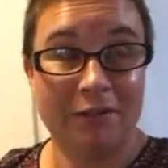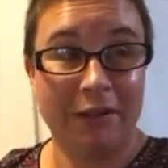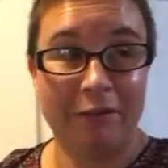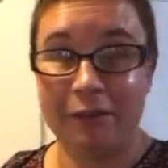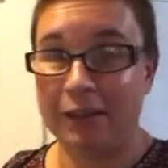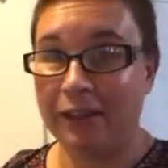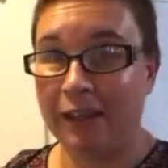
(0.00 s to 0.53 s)

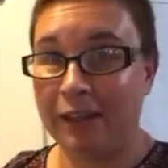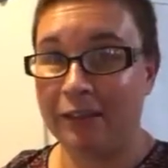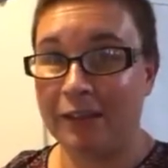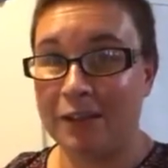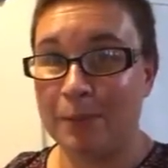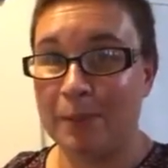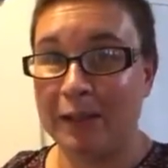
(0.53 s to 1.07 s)
Definitely
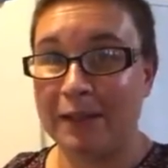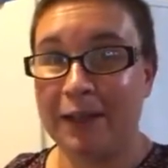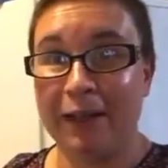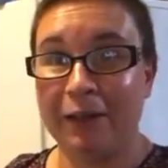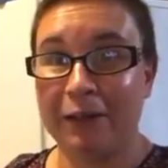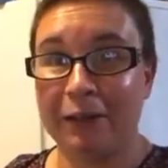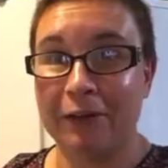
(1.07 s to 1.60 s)
less
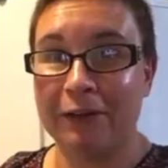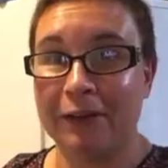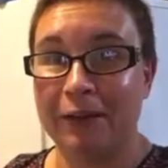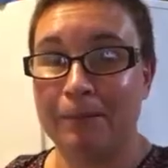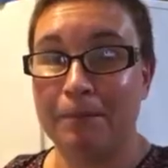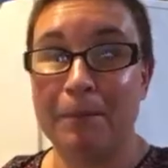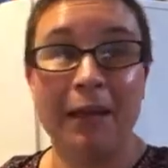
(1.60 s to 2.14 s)
spectacular
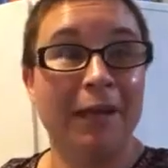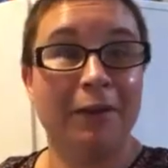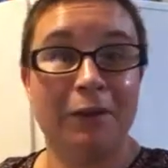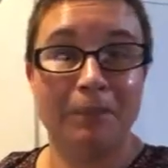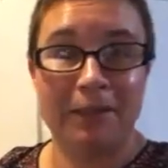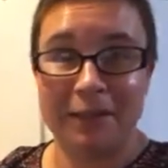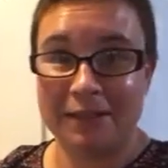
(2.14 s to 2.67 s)
than many
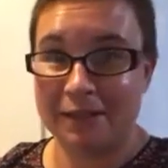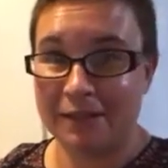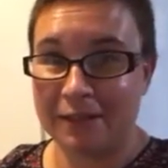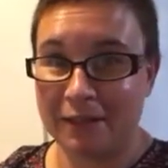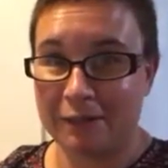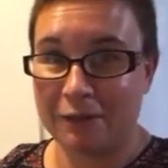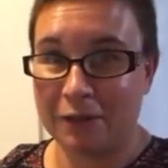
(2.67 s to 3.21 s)
other places
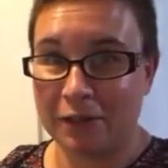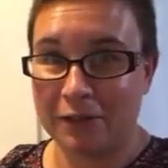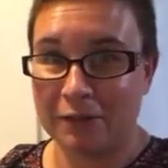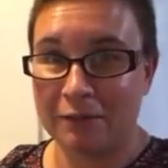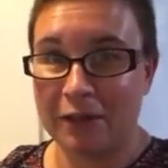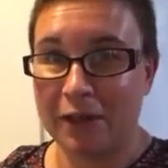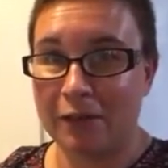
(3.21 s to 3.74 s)
that I've shot
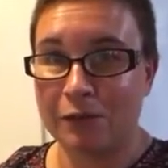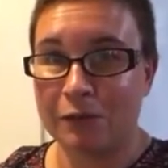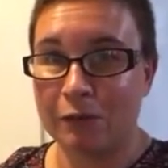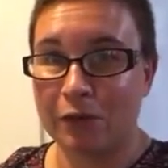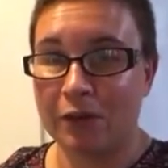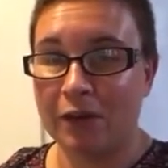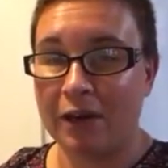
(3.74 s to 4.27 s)
some videos
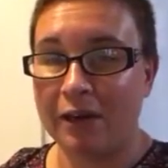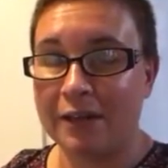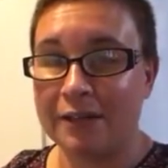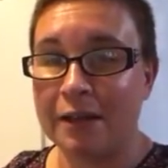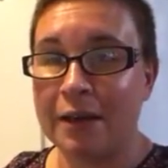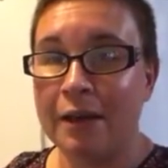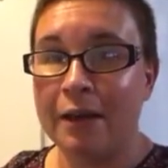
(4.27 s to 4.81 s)
for you
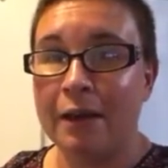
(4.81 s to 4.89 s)
guys.